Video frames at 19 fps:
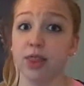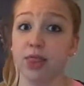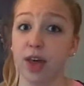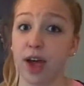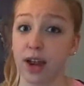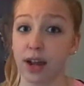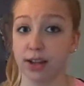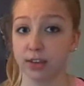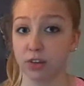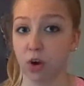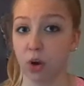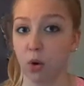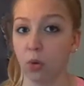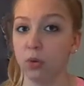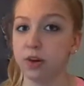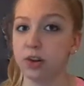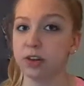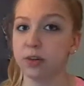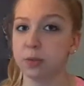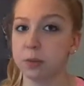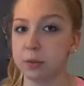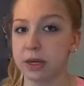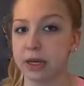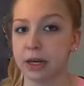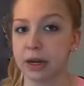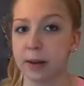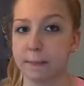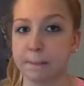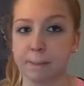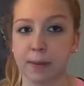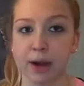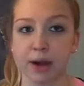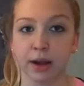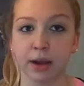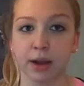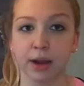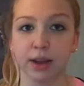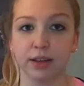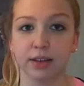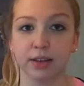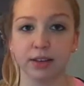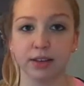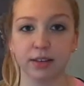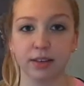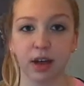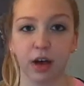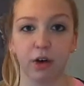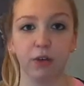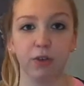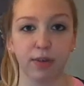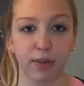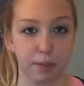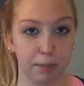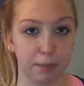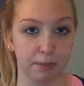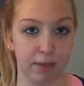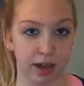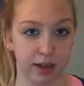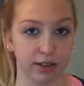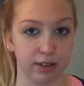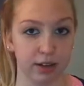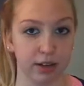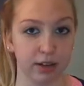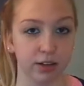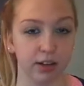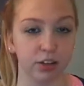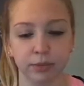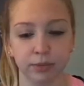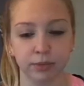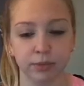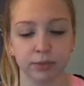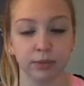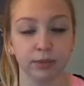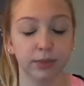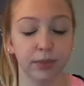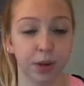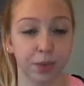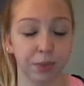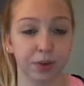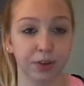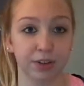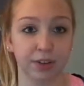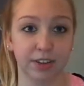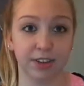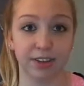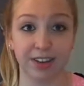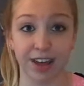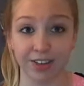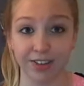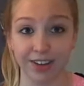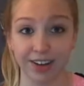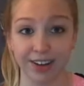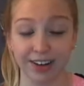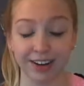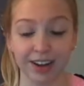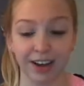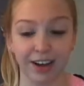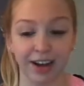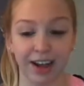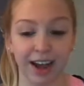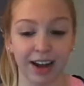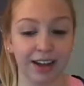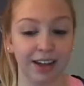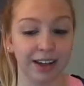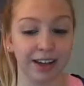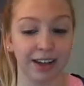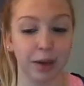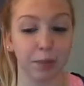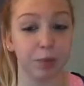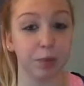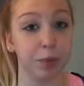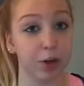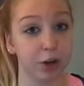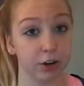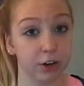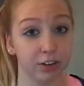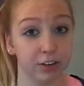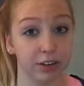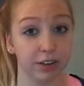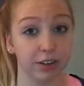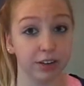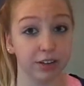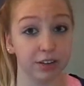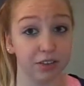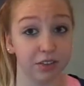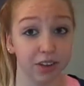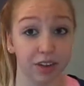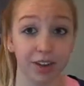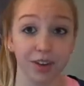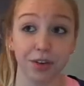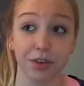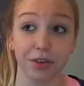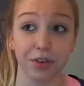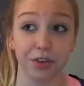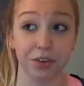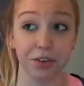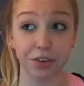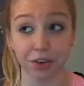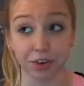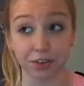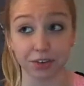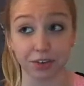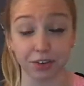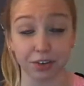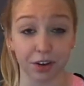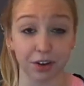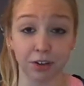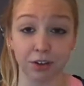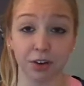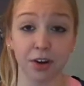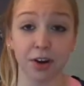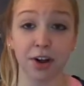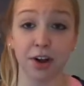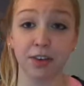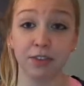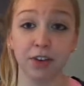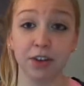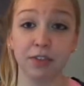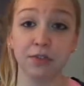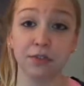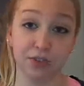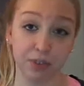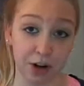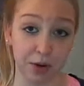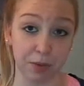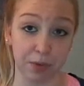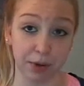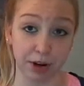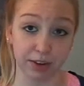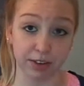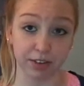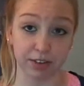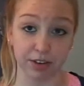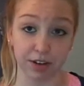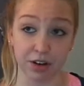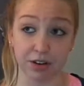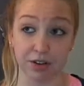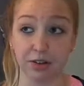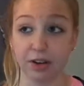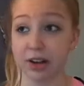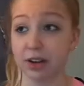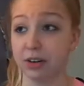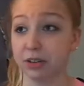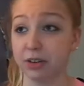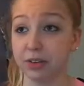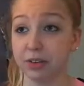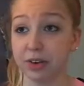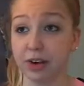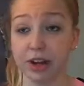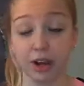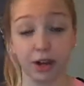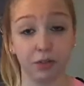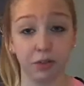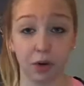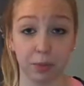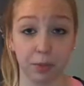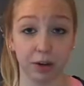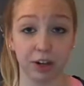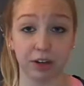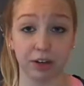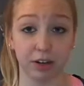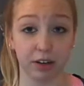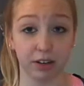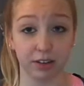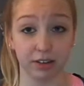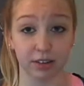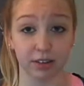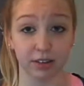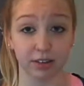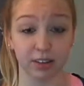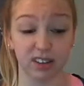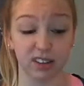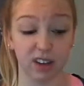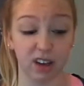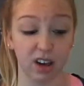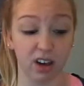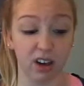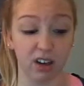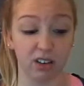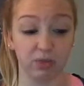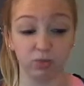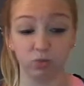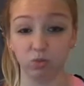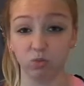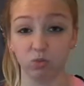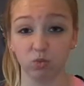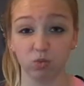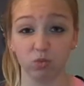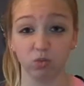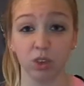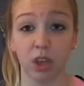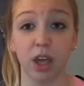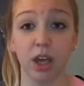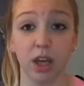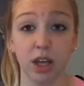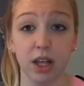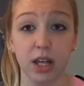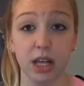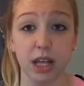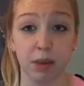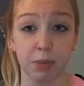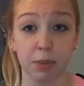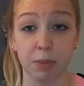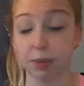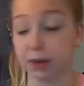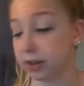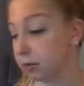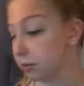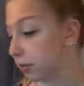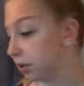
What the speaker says: that has always been my self-message. Number 7, any piercings. Yes, I do not have any fun ones though, and I don't even have all my earrings in, so let me put them